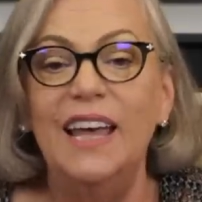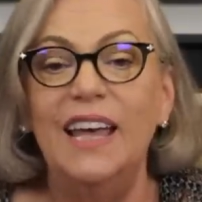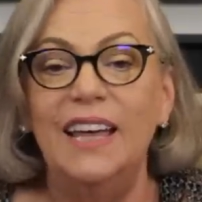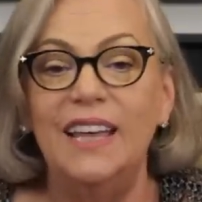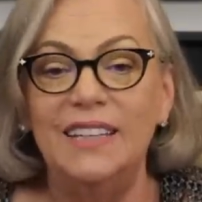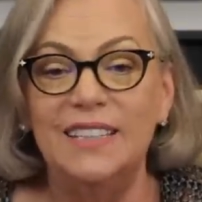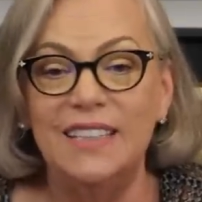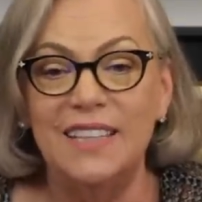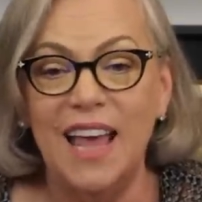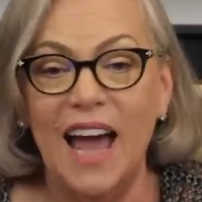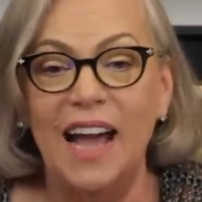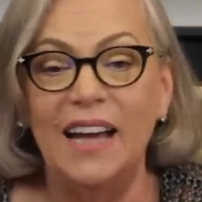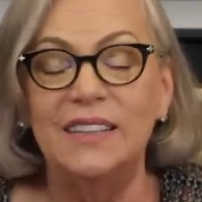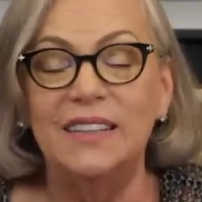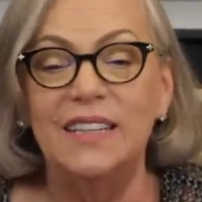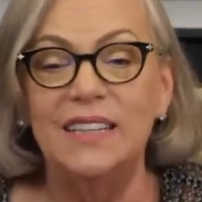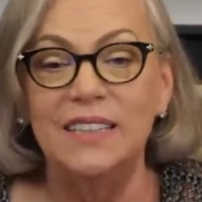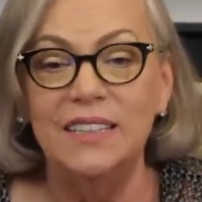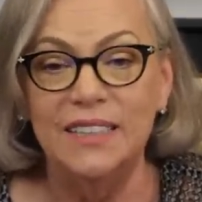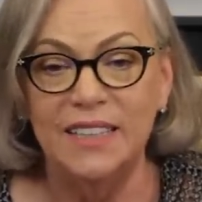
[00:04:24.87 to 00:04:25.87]
is
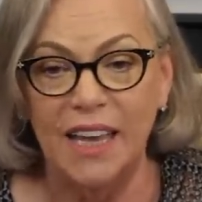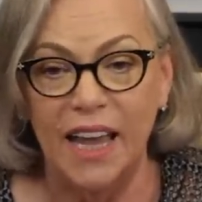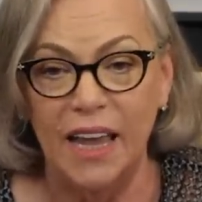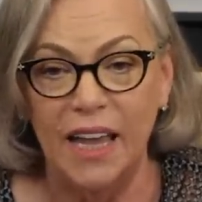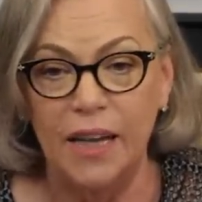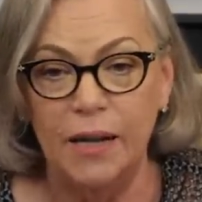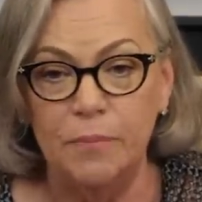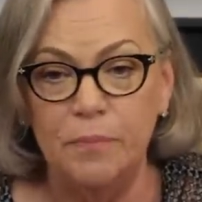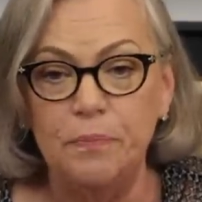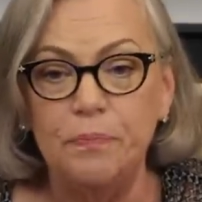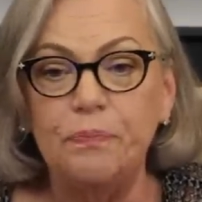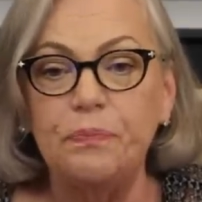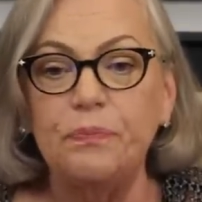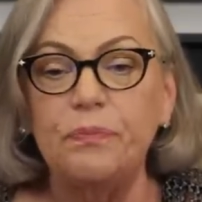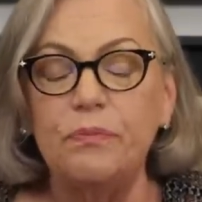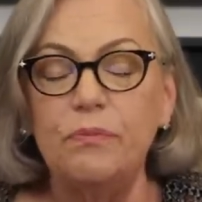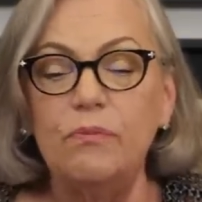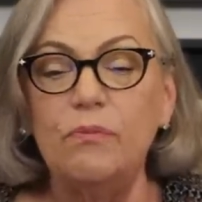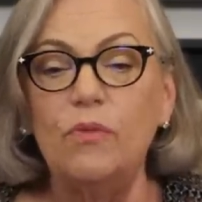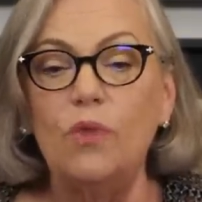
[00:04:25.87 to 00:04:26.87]
that the same,
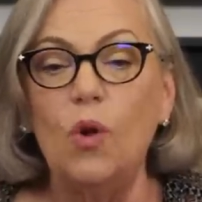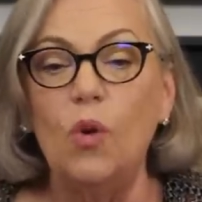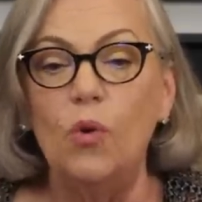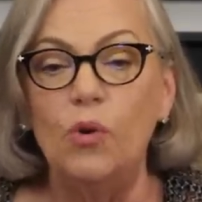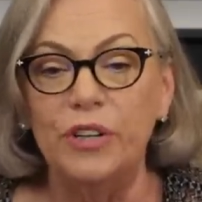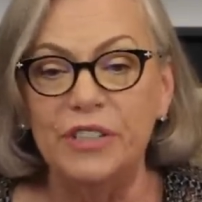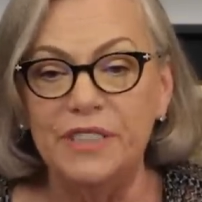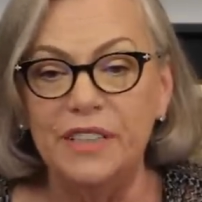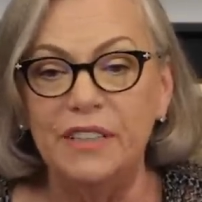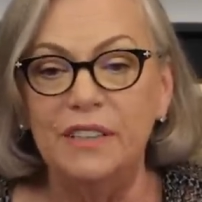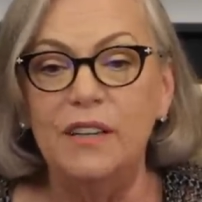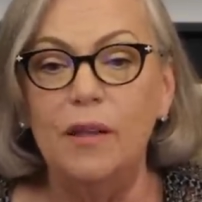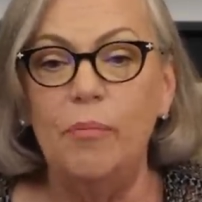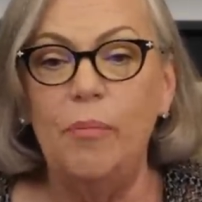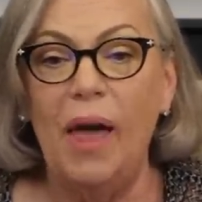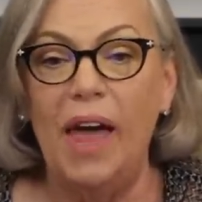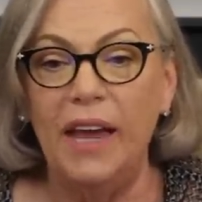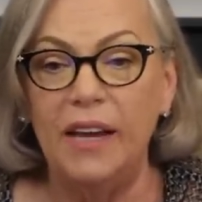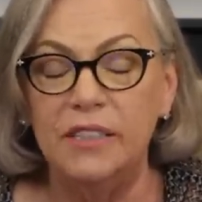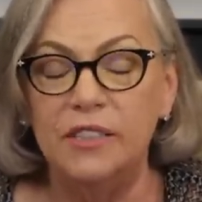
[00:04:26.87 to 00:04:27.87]
or did the
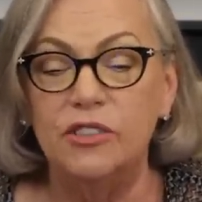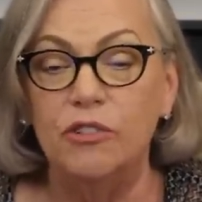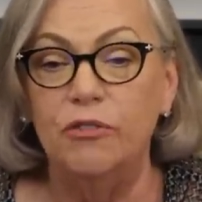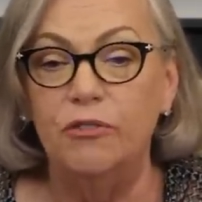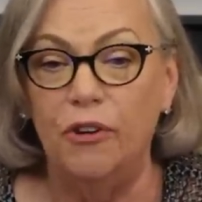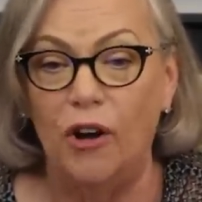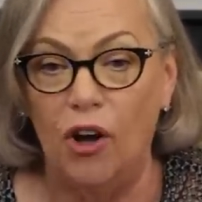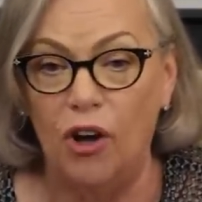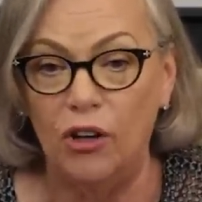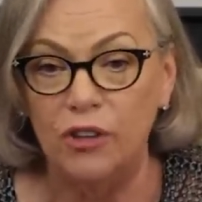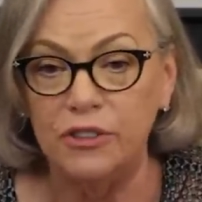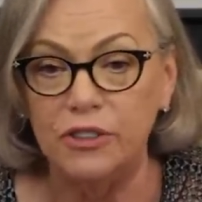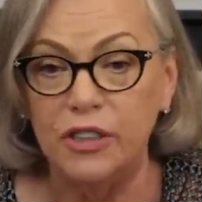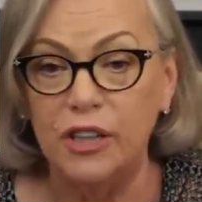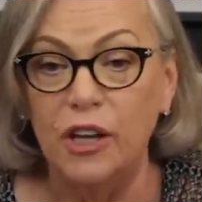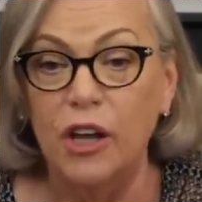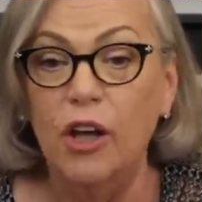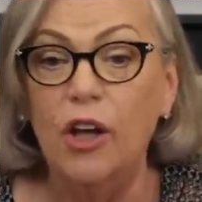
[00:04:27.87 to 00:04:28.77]
bank default?